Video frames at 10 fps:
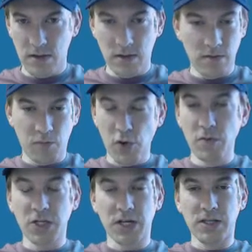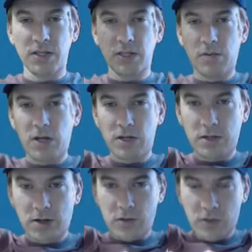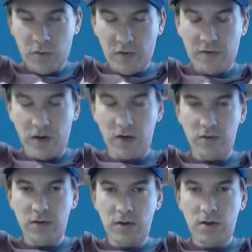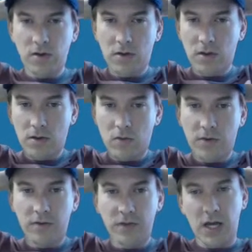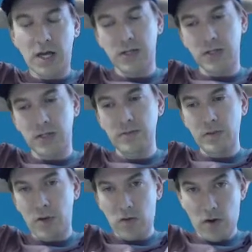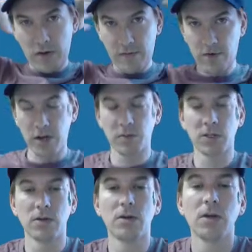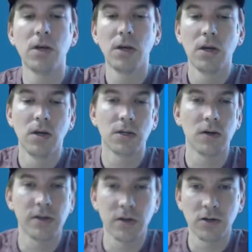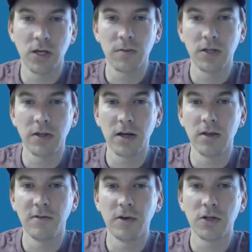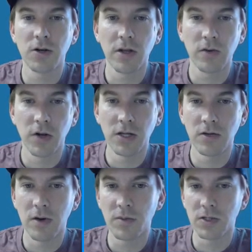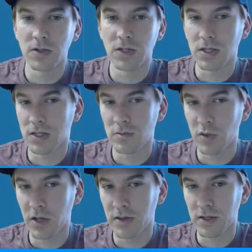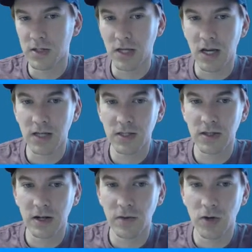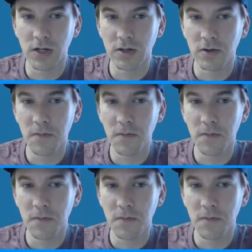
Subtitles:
pretty much as estimated, you know, 2.5 worth of tasks seems about right for an episode. So I think I'll keep to that in the future, like when I do episode 6 and pull out these tasks that I want to do.